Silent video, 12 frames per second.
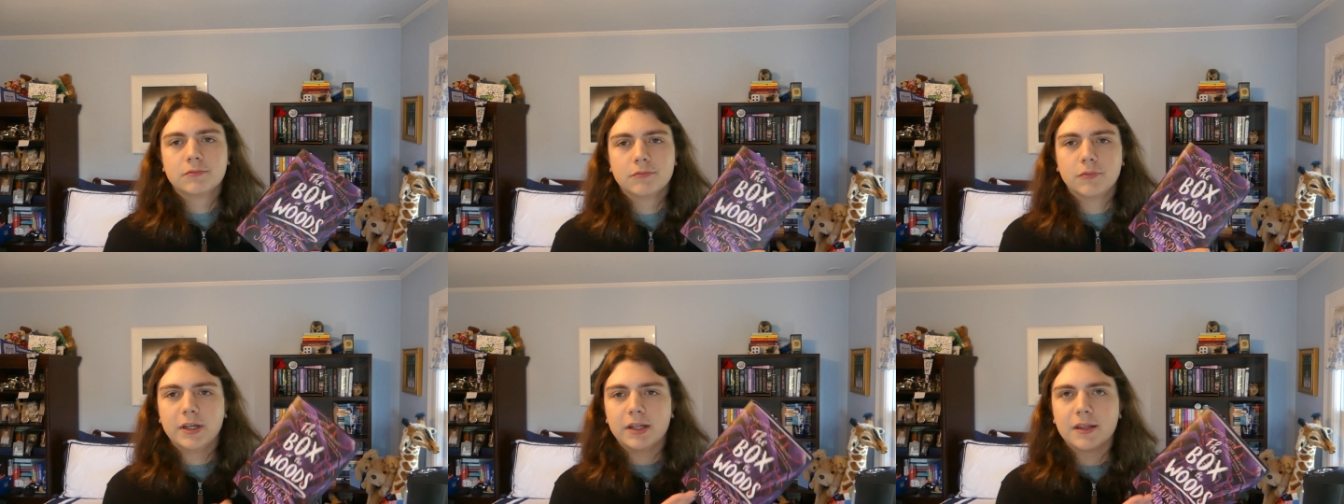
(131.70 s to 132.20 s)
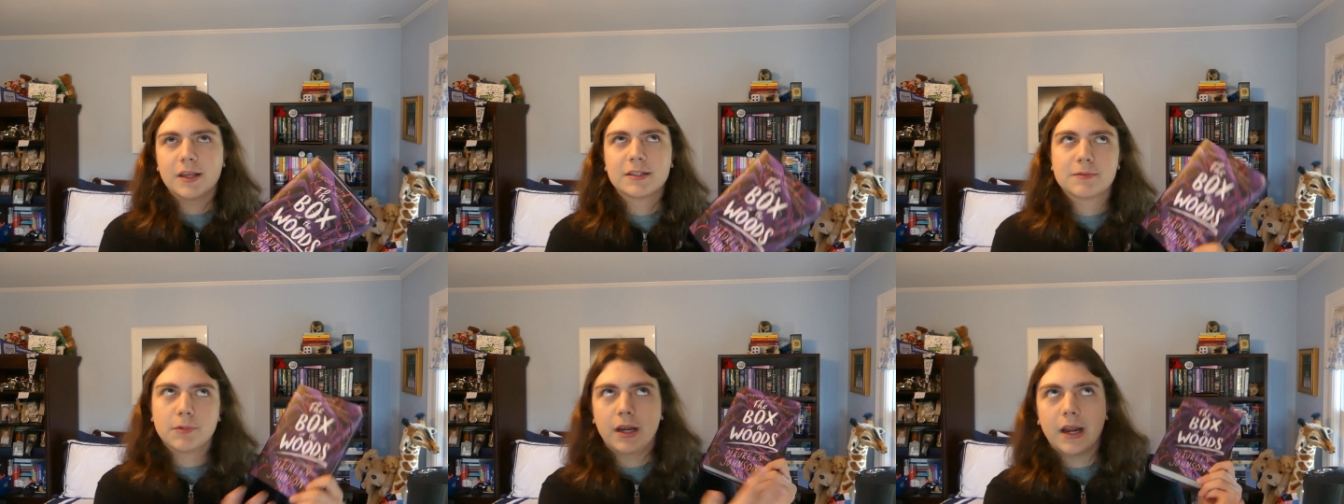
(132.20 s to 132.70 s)
reading
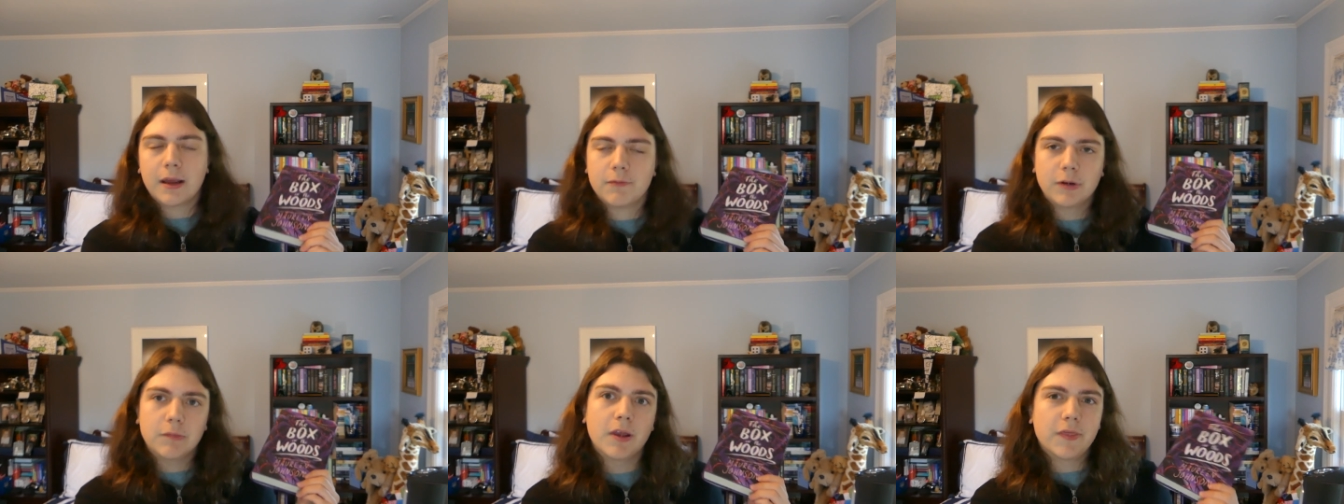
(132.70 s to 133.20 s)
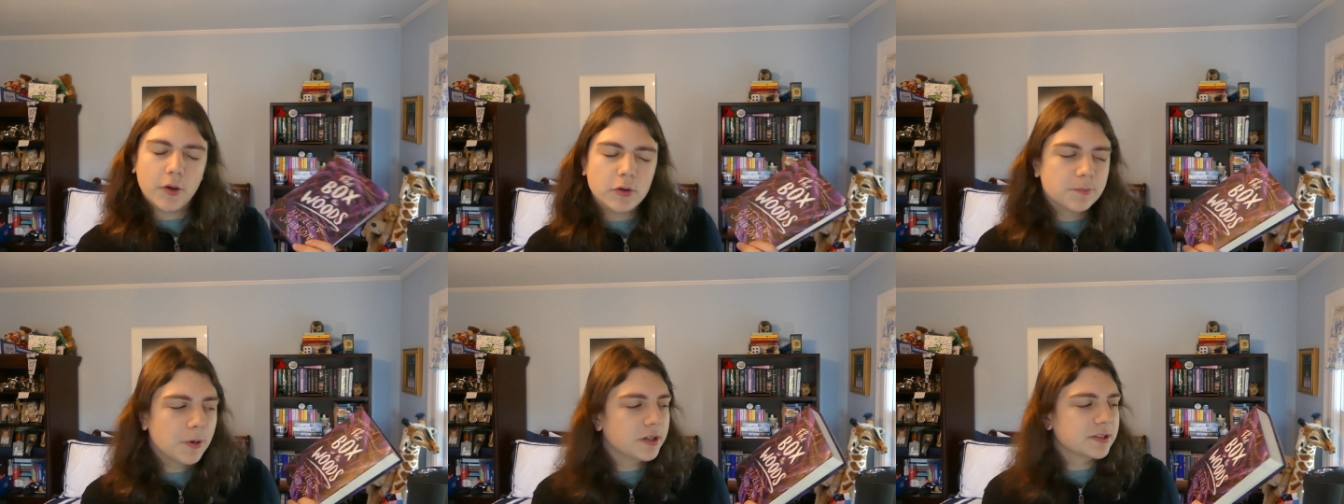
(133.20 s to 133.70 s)
this when I reread
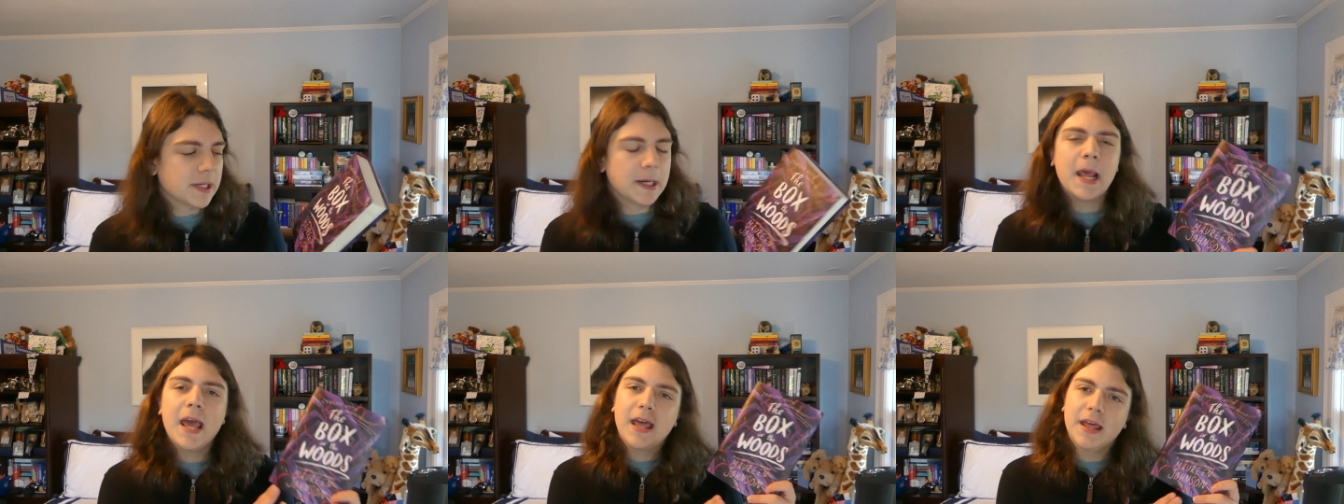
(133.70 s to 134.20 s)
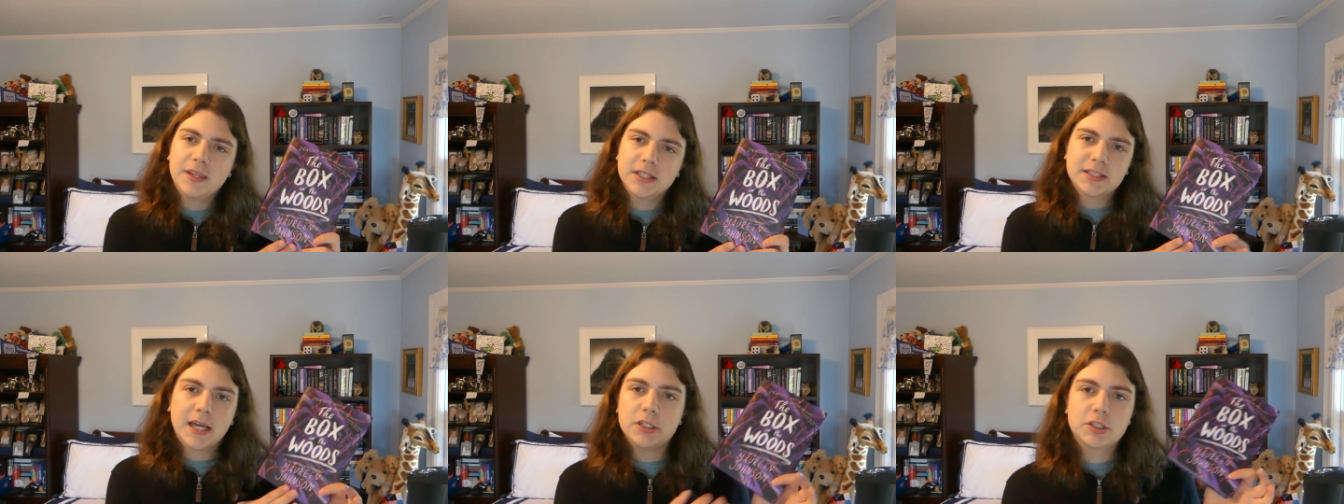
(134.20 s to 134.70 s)
those books, and
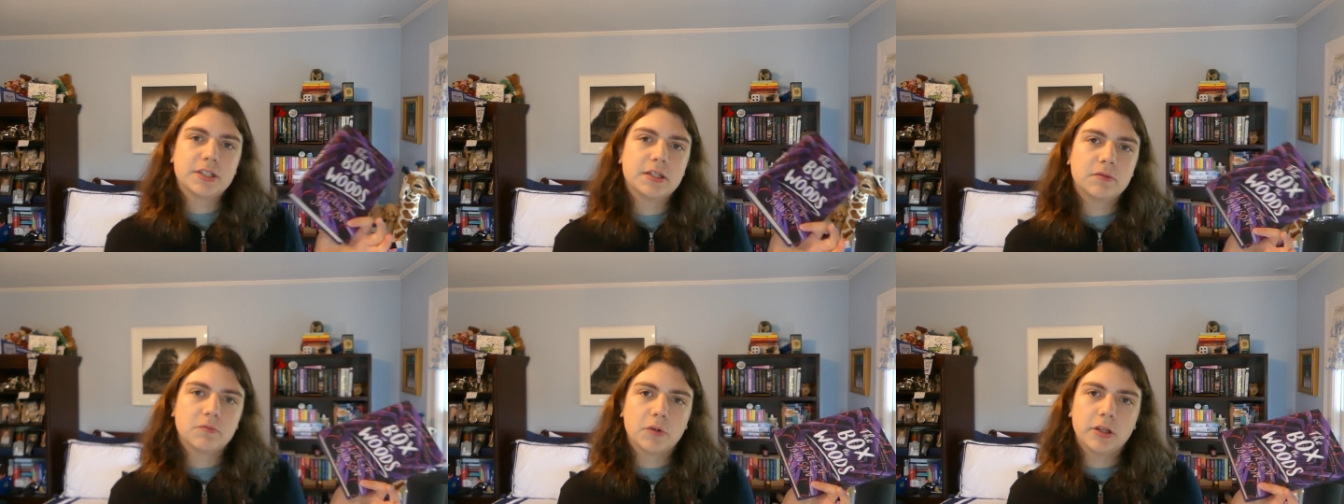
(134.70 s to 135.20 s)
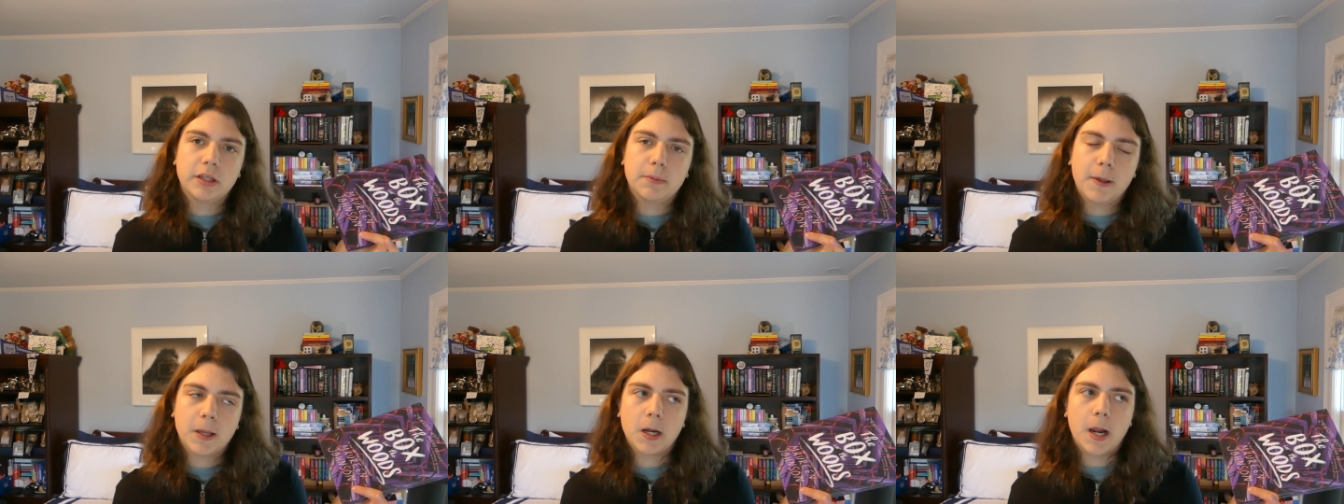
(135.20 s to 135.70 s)
this, I just didn't really
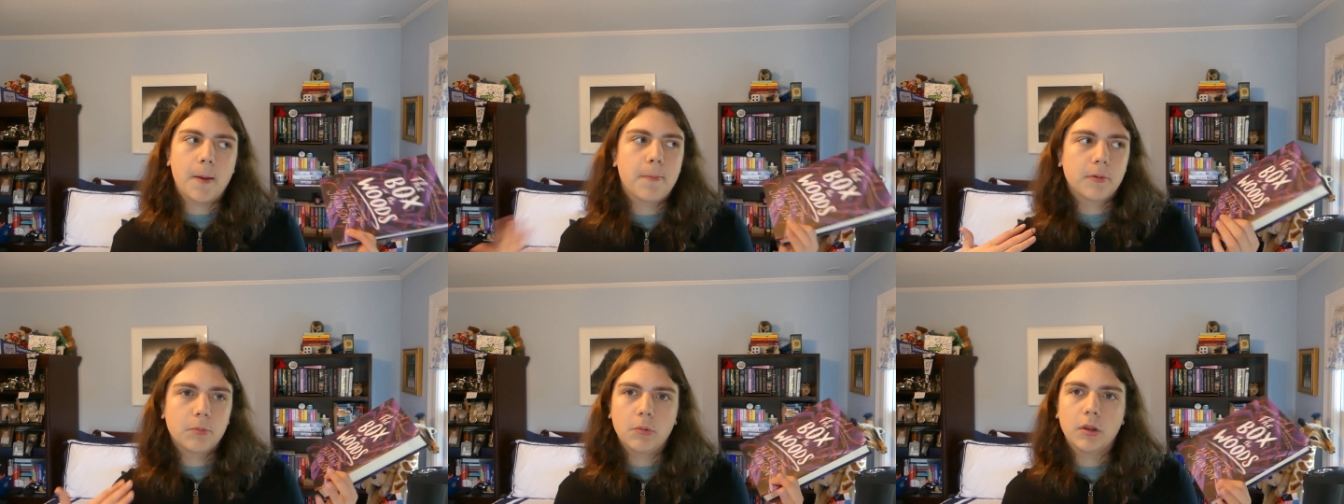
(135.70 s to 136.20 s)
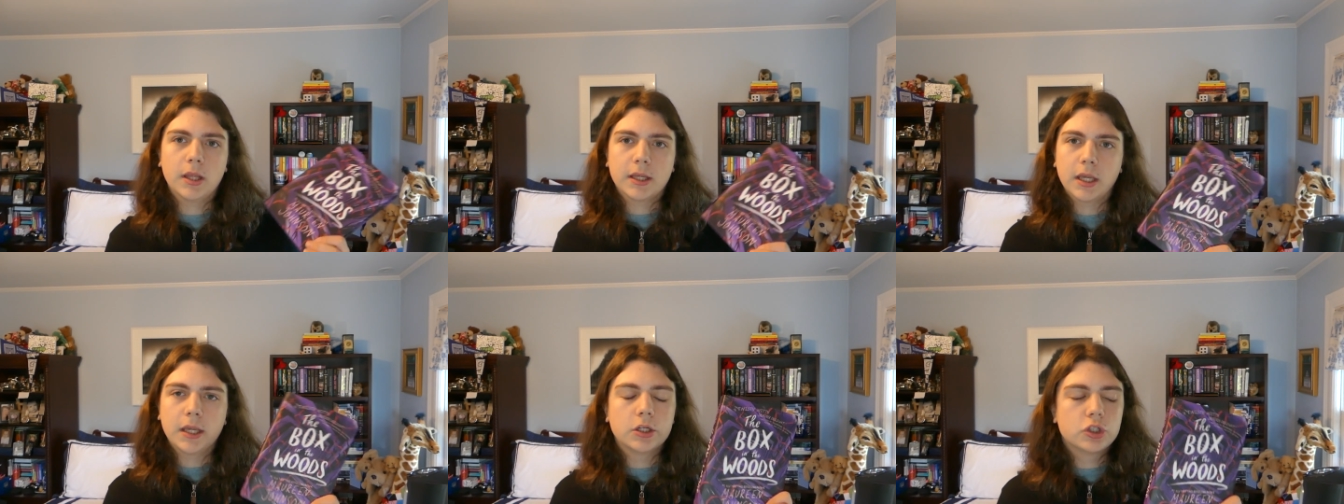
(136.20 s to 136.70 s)
pick it up
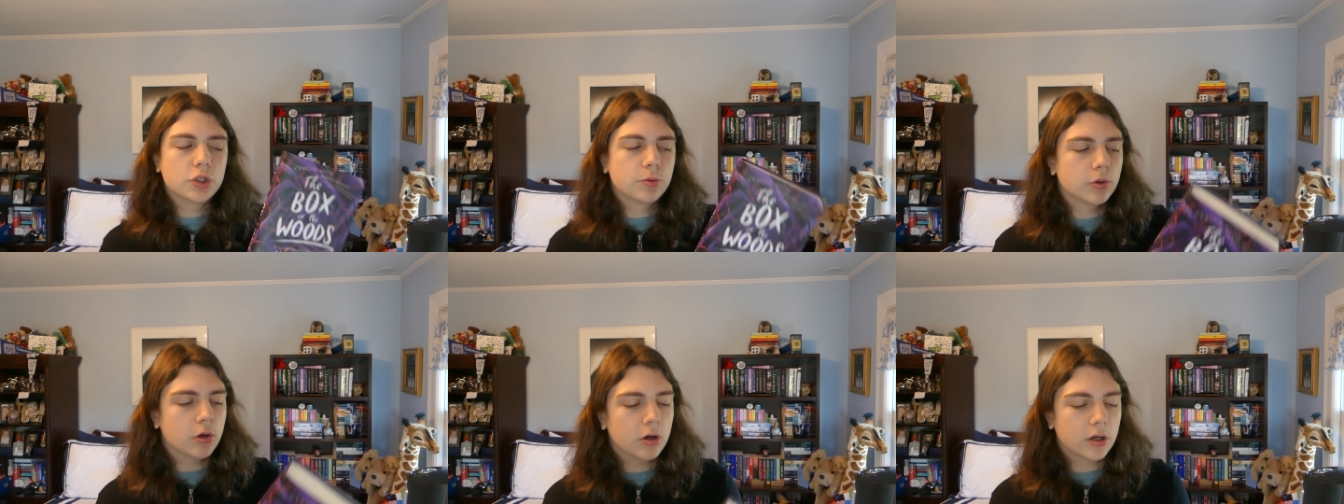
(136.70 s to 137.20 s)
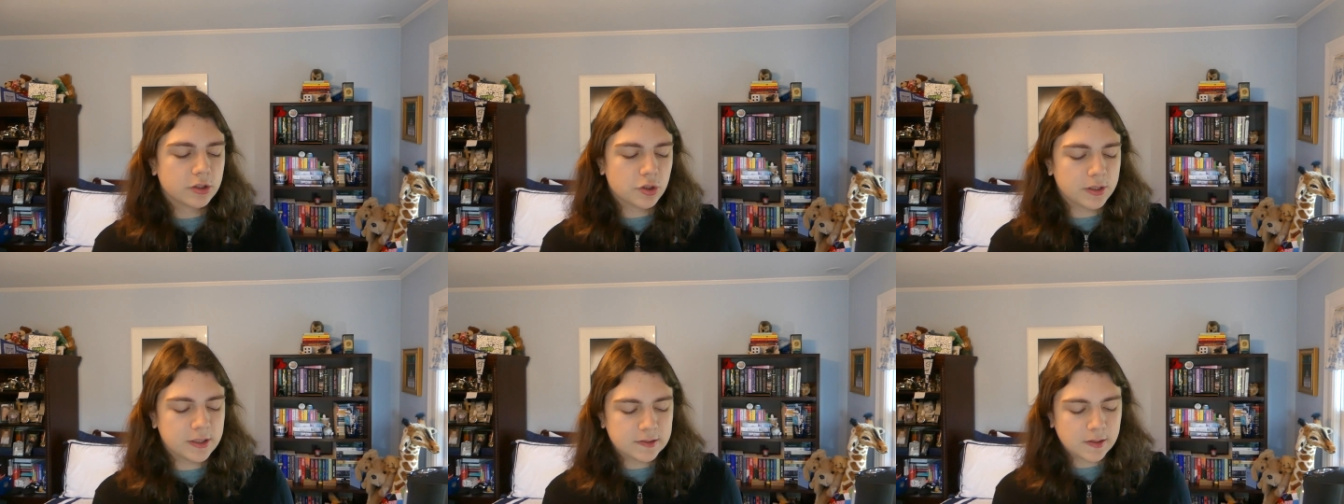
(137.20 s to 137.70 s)
like in June or
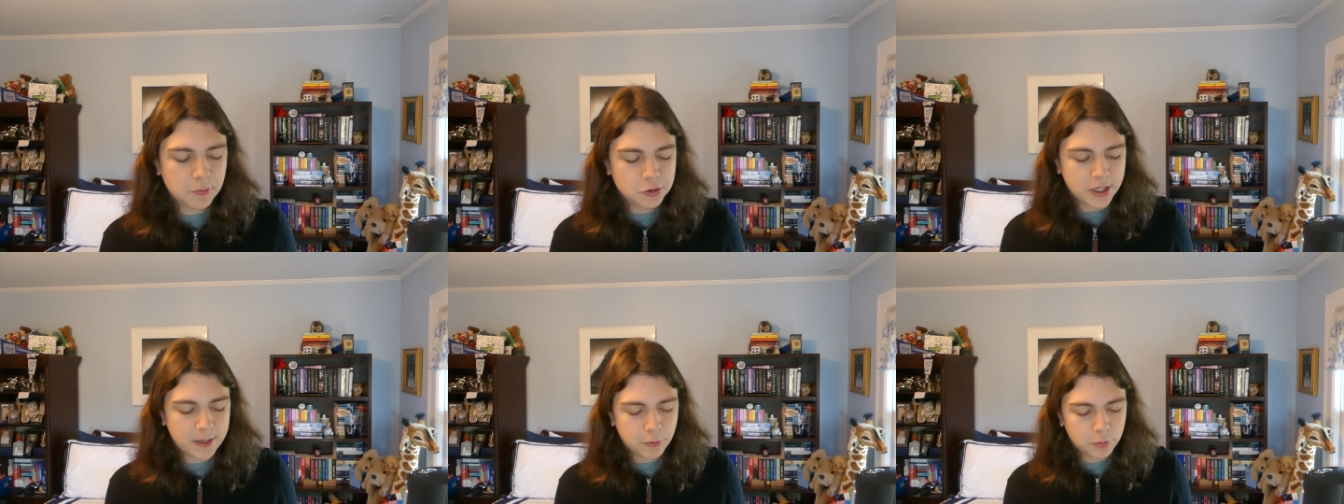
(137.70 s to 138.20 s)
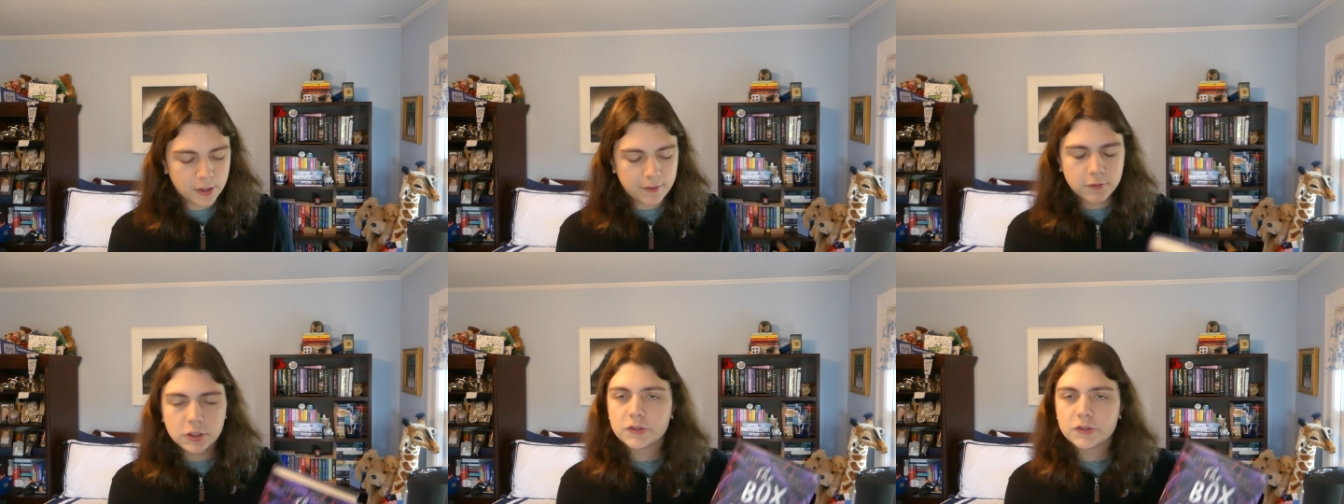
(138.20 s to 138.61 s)
during the summertime or whatever.